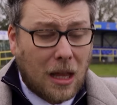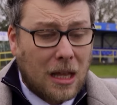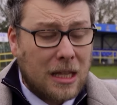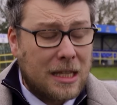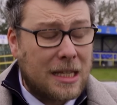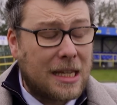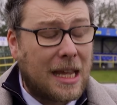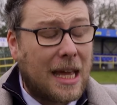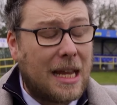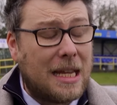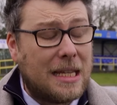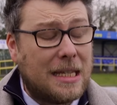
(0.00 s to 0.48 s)

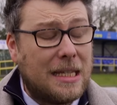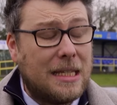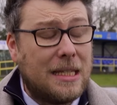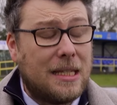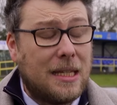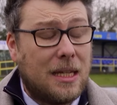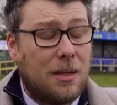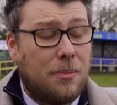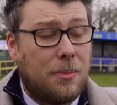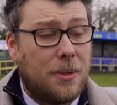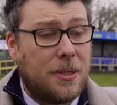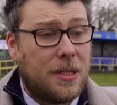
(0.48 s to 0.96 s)
to get us
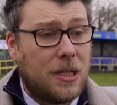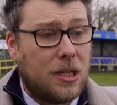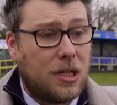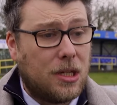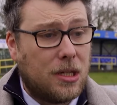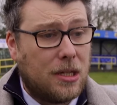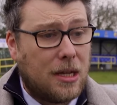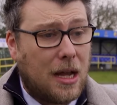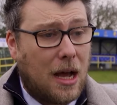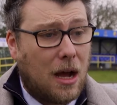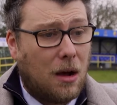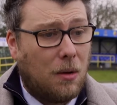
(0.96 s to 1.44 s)
into the
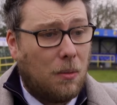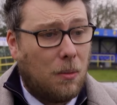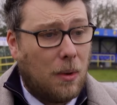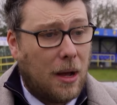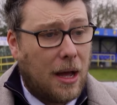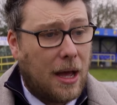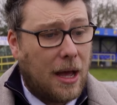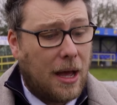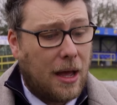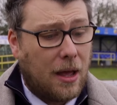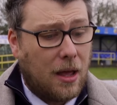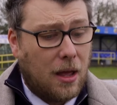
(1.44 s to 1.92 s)
position now
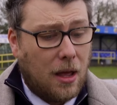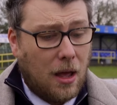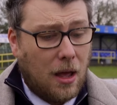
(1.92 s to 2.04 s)
where